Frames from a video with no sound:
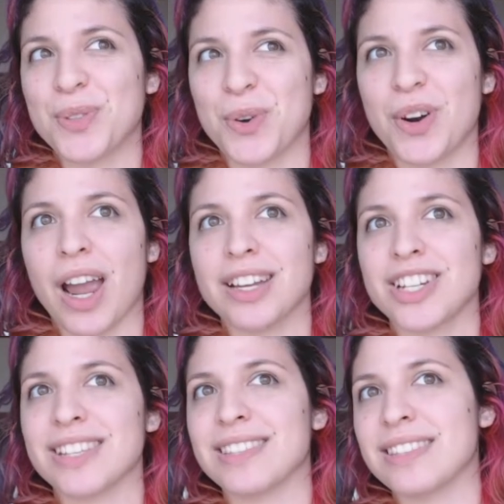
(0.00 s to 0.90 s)
the store
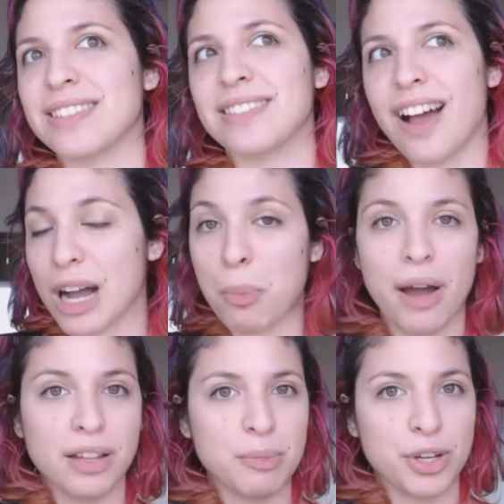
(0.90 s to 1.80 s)
and just
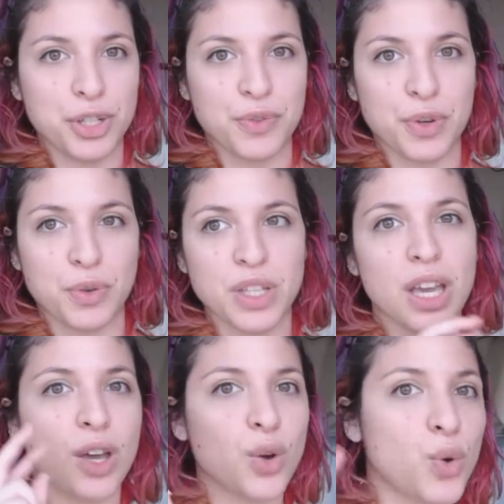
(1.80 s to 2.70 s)
stockpile a bunch of those
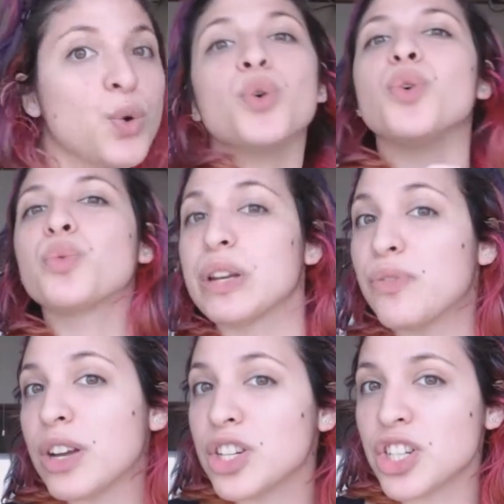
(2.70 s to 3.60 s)
cool
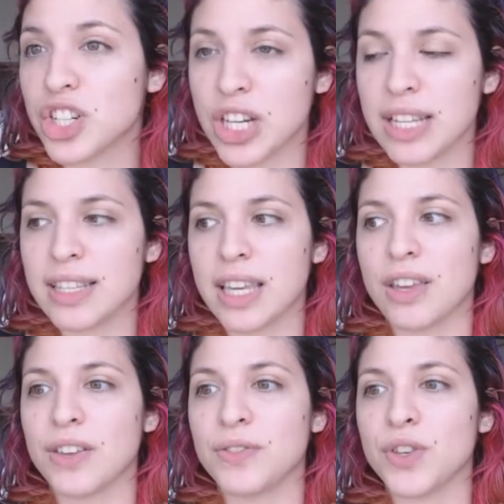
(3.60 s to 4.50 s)
refresh sheets
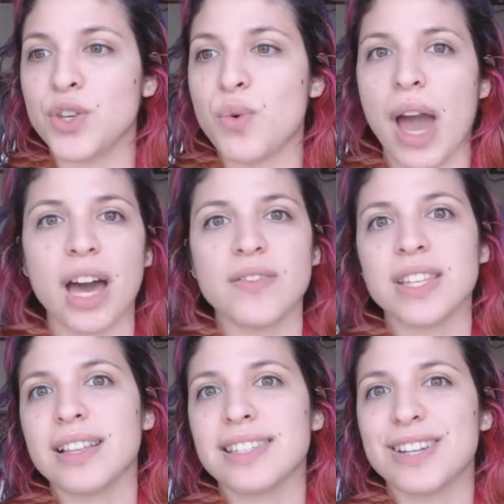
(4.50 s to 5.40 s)
if you
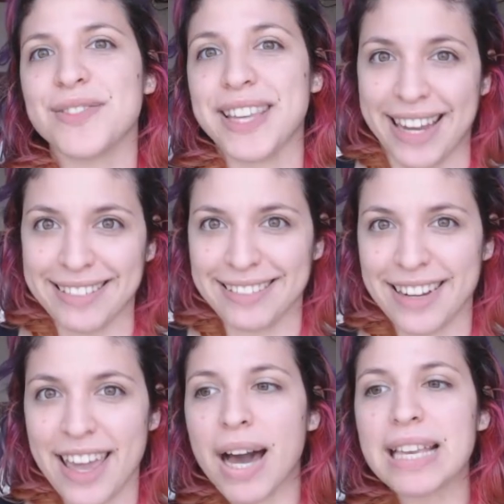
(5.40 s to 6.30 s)
have sensitive skin.
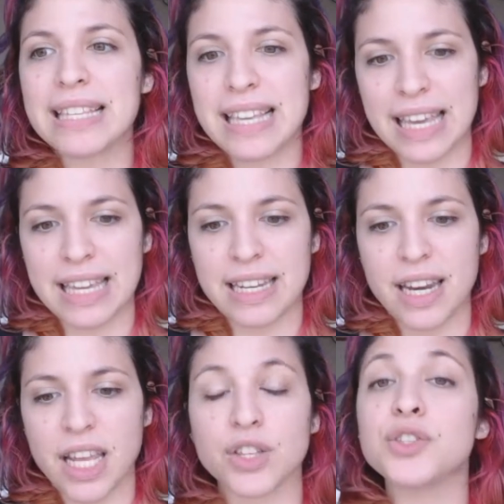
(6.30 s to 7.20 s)
My
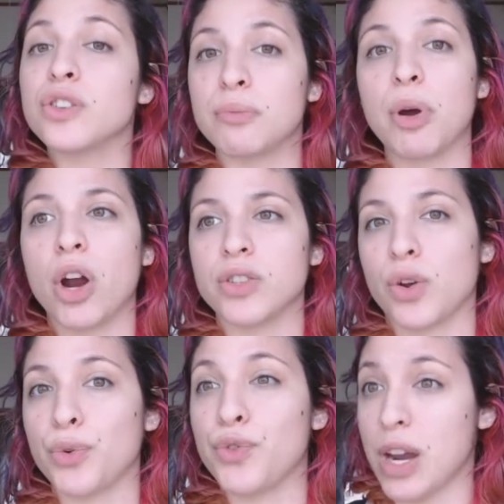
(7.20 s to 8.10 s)
skin in certain
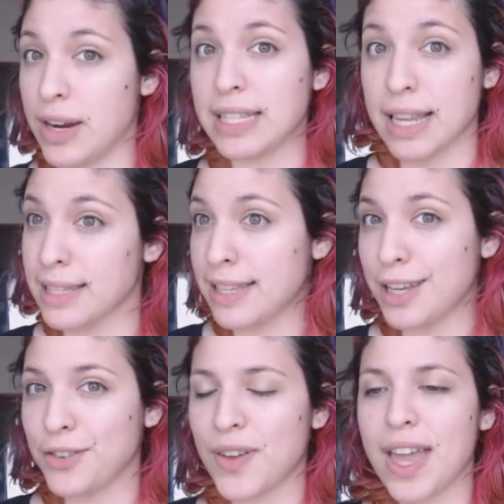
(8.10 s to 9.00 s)
parts are very
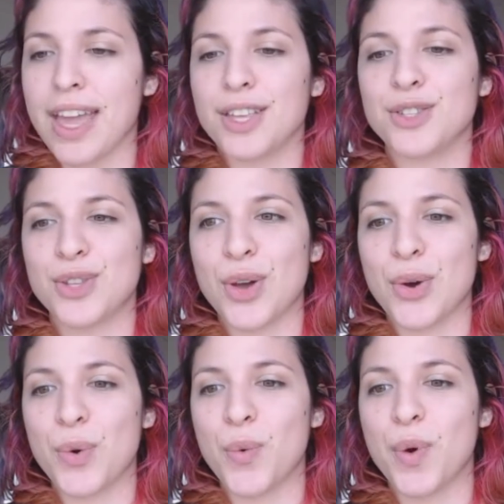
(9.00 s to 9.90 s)
sensitive.
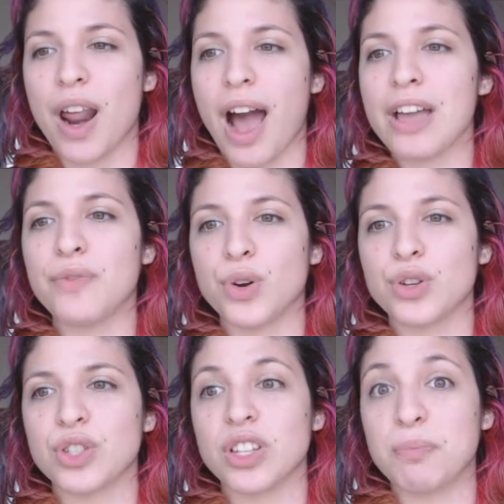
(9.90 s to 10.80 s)
So when I
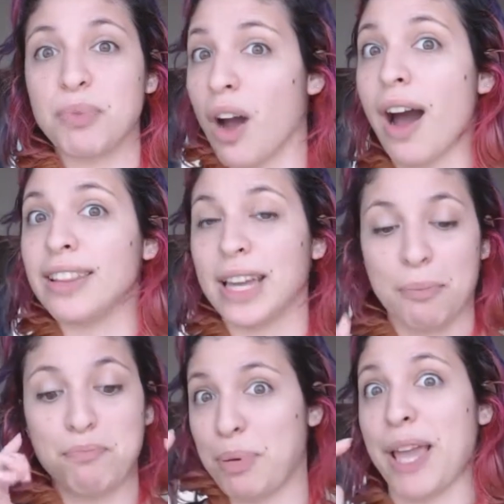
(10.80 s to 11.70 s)
first got like
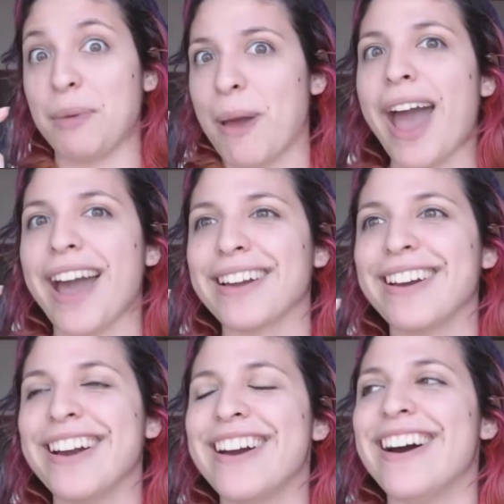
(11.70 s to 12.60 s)
a big pack,